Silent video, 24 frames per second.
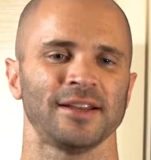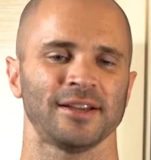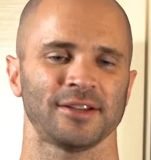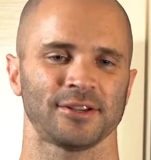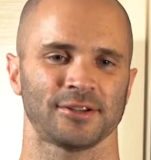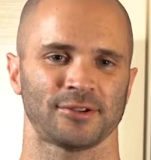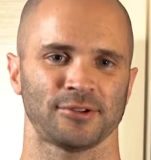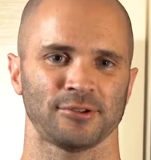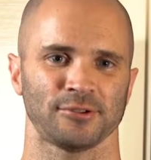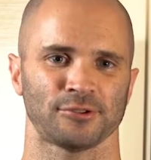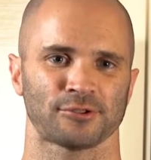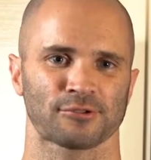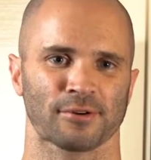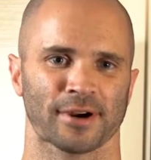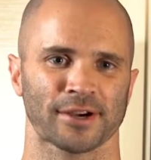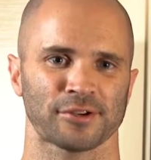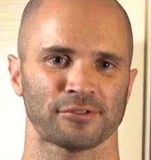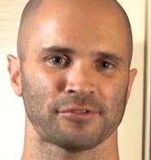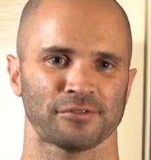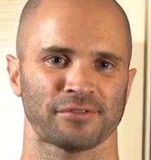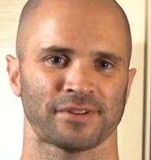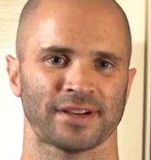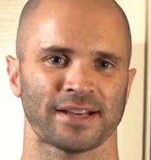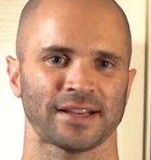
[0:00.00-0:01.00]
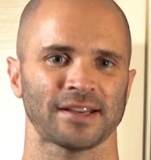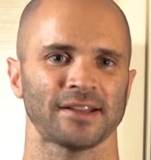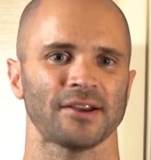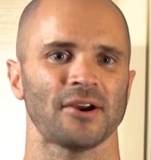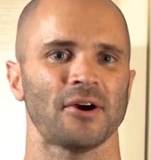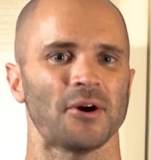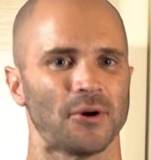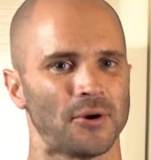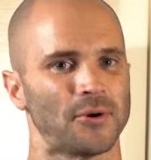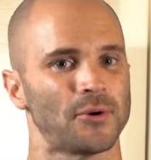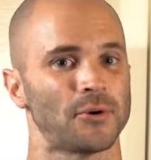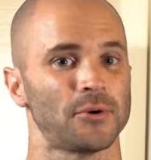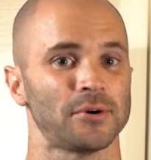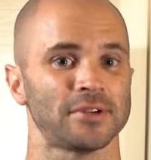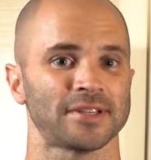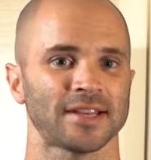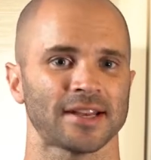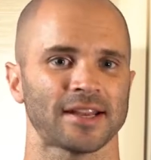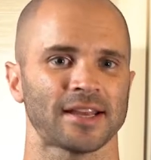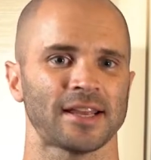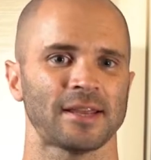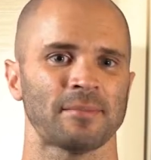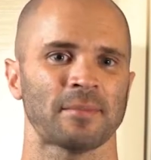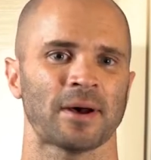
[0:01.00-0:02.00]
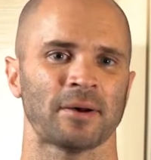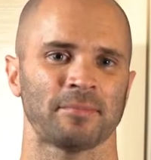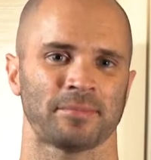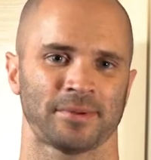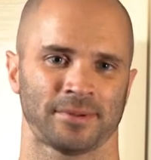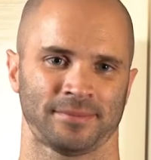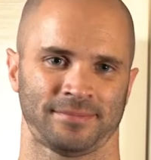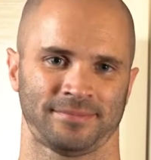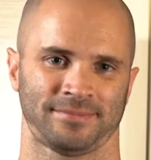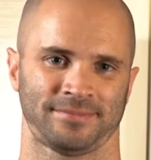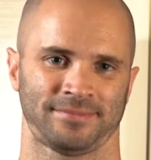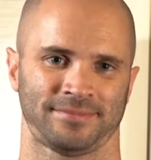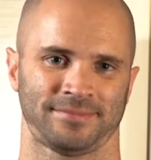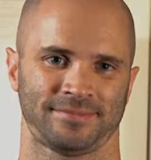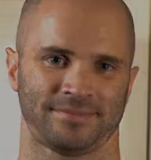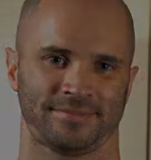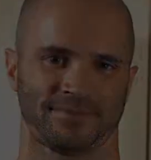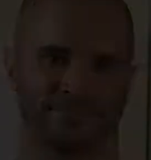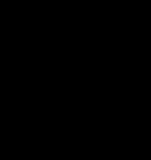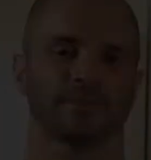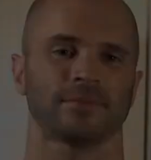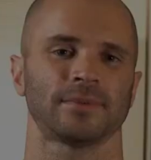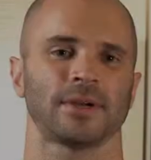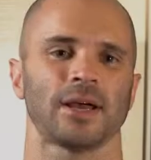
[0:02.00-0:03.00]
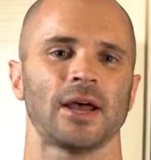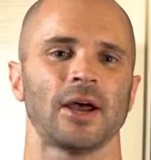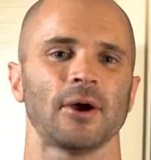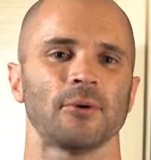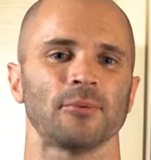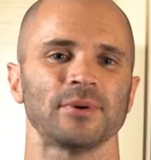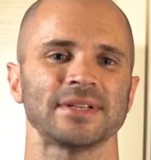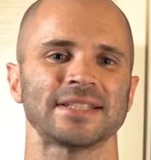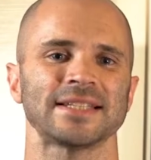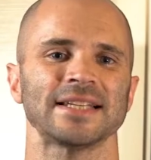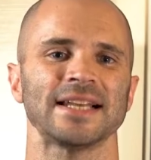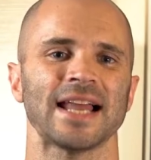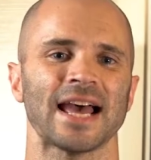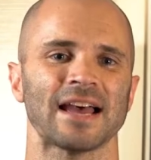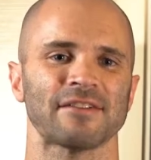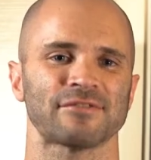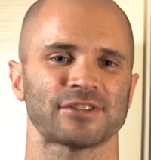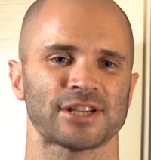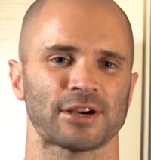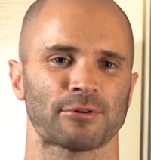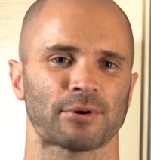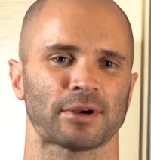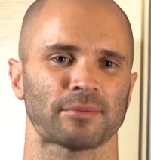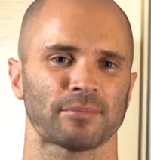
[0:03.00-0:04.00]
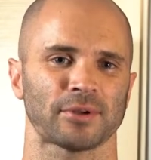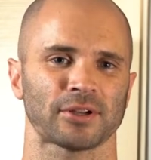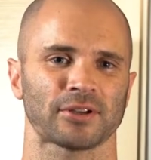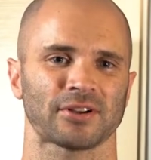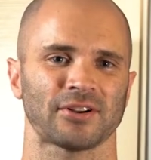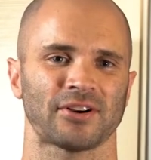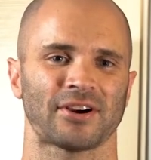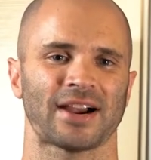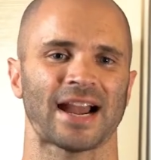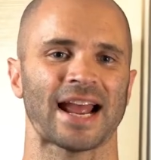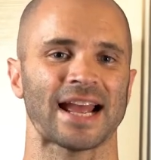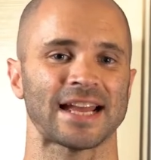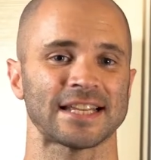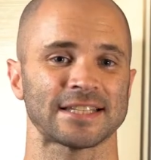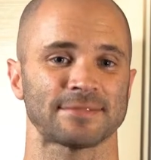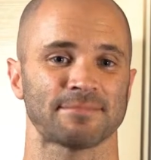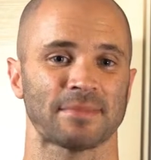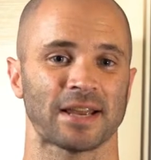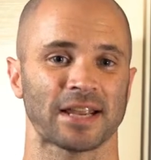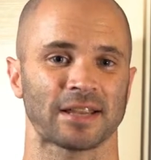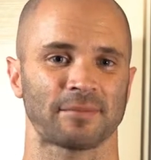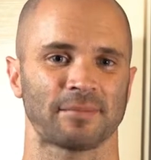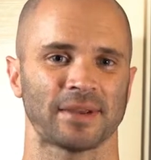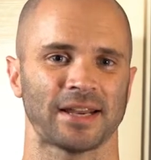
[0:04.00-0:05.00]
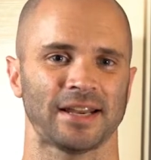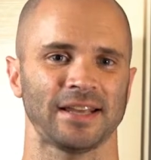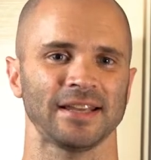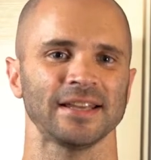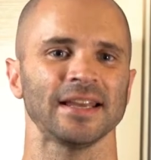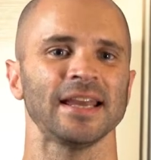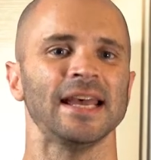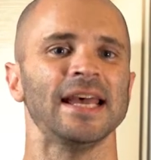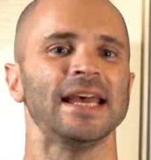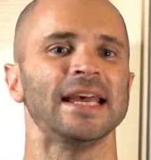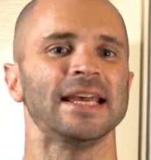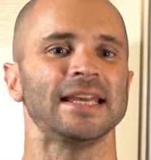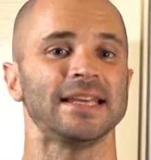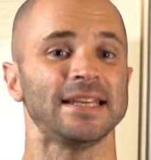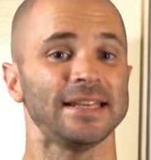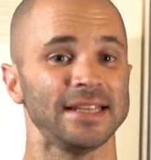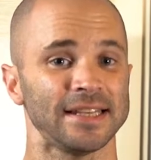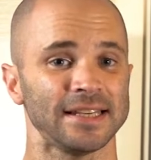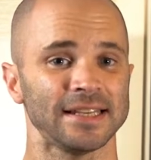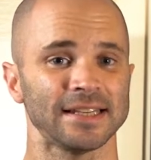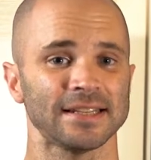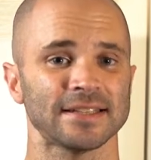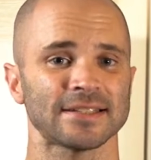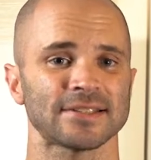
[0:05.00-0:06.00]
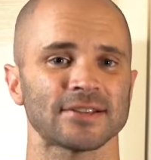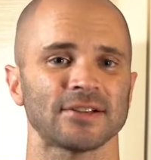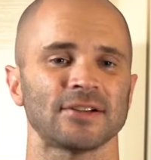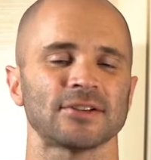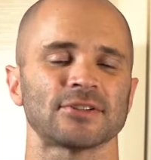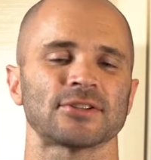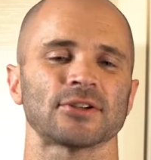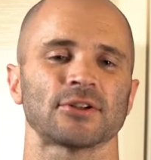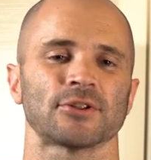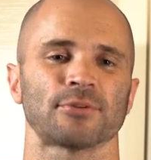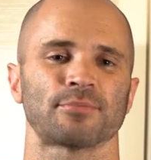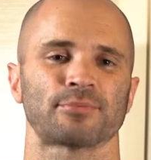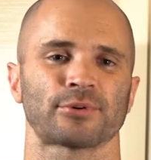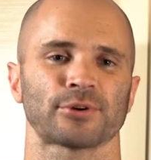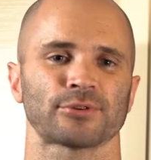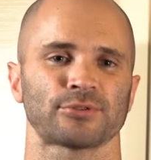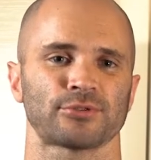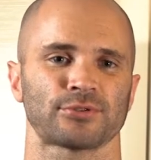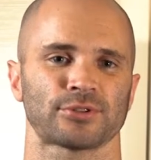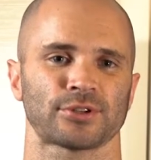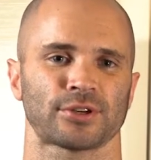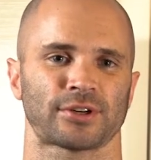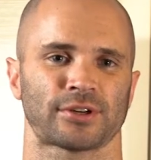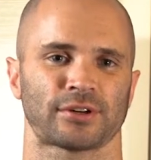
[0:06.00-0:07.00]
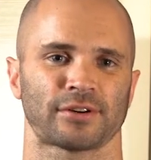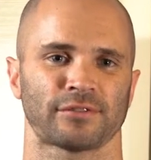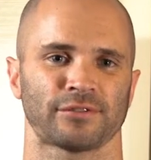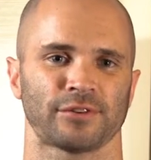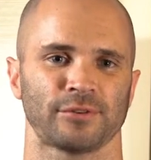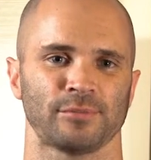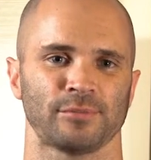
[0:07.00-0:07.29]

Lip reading: to try to find who set him up. We still have Gerard Butler as Mike Benning. He is also the producer of the